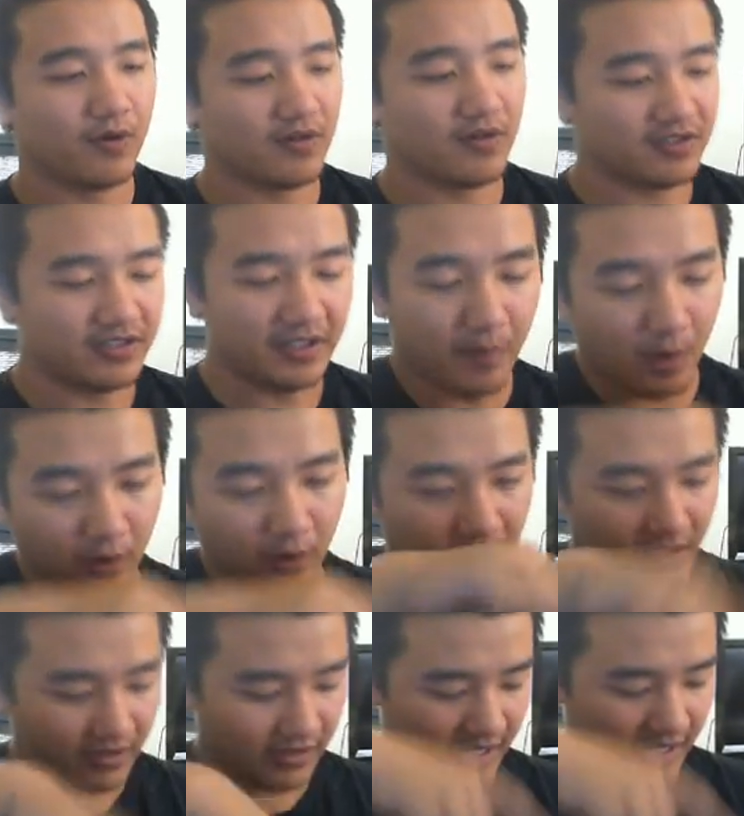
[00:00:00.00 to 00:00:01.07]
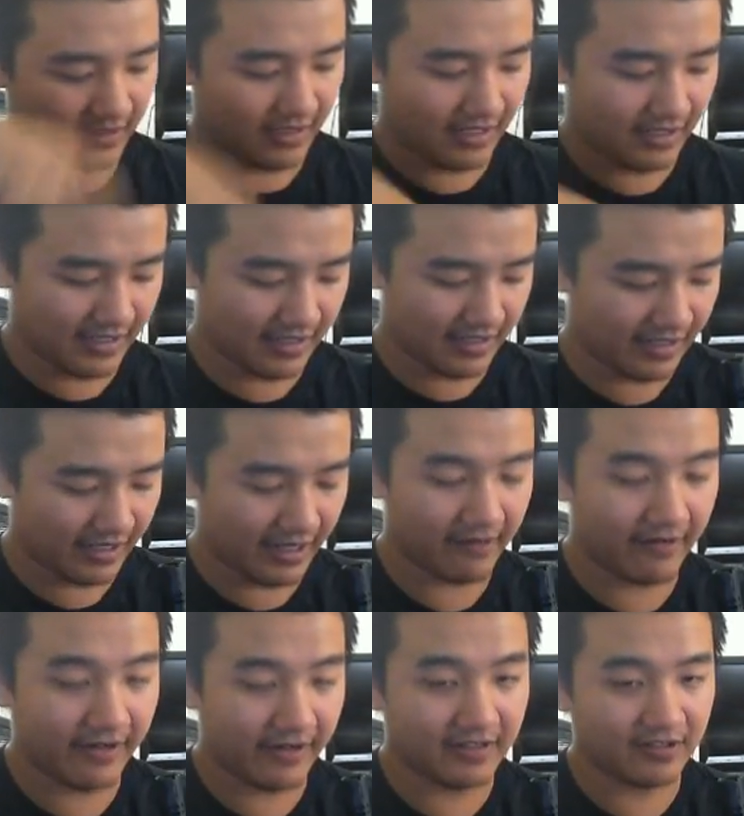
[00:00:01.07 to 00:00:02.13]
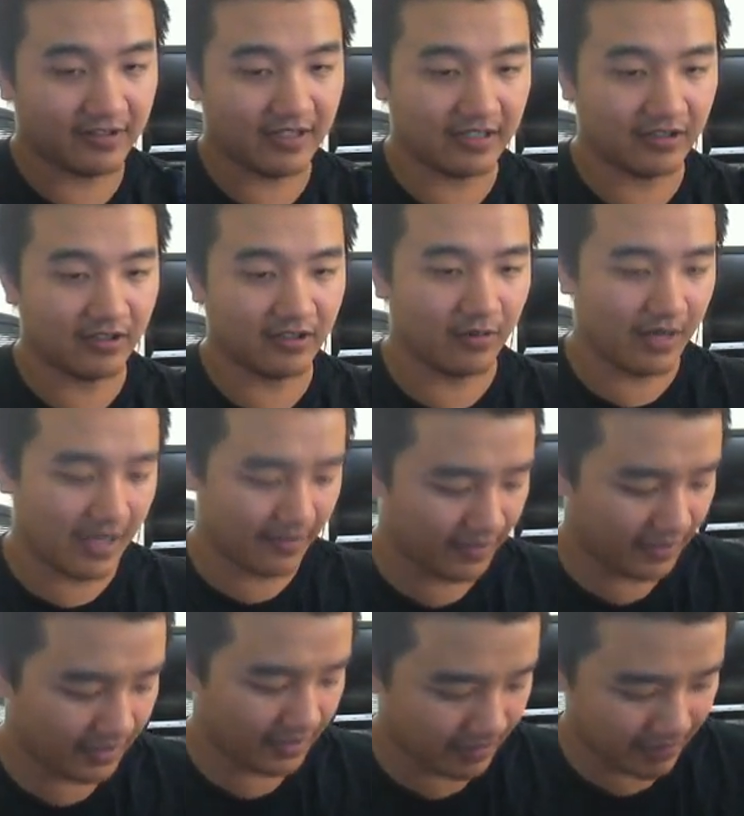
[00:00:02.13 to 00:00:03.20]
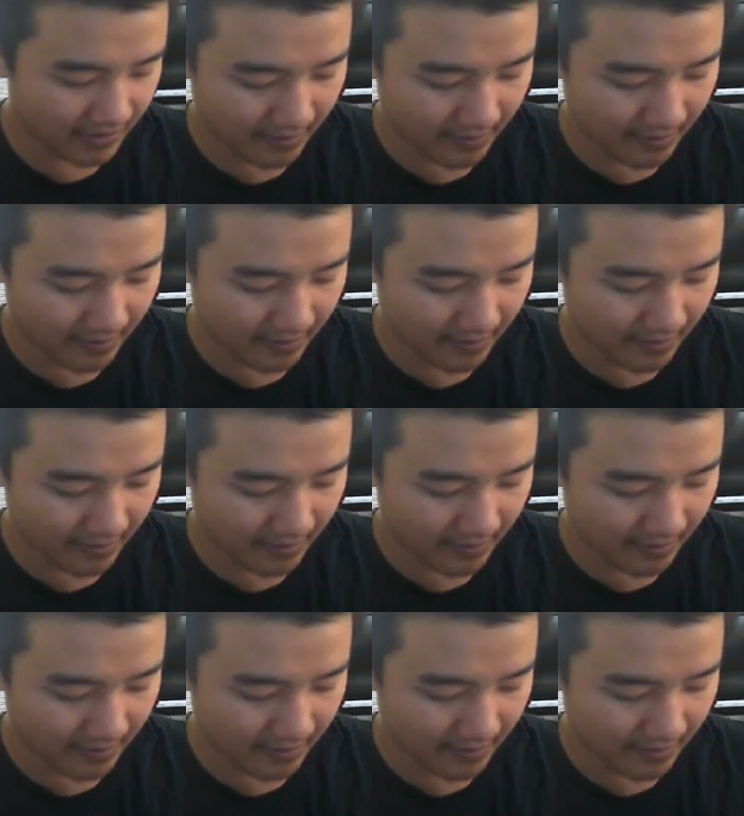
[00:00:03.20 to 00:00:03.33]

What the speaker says: part is deburring that area so that you don't have any